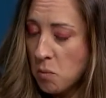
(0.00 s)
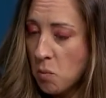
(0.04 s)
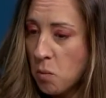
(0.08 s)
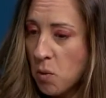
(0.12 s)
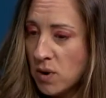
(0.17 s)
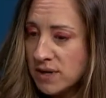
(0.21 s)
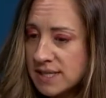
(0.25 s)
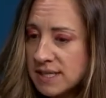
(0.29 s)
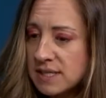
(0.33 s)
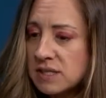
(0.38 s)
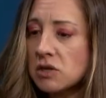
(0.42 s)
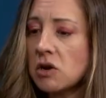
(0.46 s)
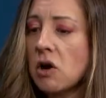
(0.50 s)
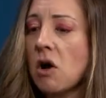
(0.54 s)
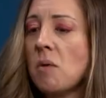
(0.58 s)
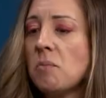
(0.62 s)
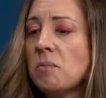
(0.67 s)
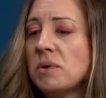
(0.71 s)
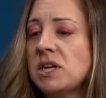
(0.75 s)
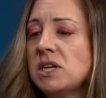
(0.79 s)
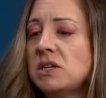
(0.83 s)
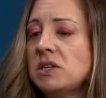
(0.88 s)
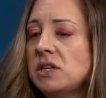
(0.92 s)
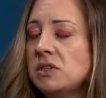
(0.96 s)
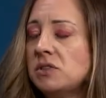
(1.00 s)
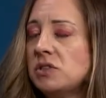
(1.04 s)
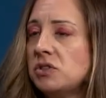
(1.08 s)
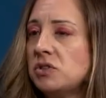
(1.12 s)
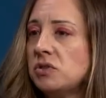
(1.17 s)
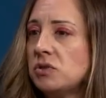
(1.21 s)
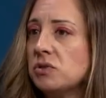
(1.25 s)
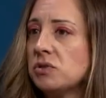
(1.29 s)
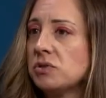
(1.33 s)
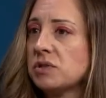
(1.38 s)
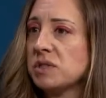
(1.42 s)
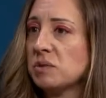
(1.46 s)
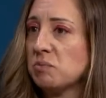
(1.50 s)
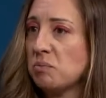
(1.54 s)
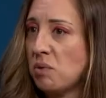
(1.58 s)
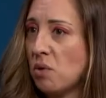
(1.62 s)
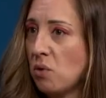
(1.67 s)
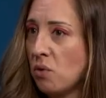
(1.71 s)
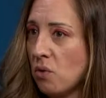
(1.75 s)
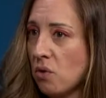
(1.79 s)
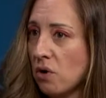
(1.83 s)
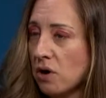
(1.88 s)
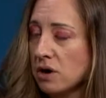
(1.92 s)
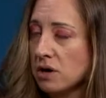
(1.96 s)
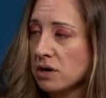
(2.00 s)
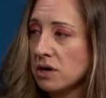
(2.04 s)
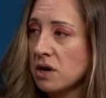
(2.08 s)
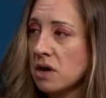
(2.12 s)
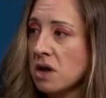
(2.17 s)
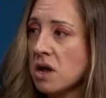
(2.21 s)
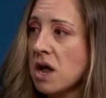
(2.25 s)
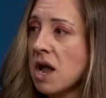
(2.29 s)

What does a company need to do to support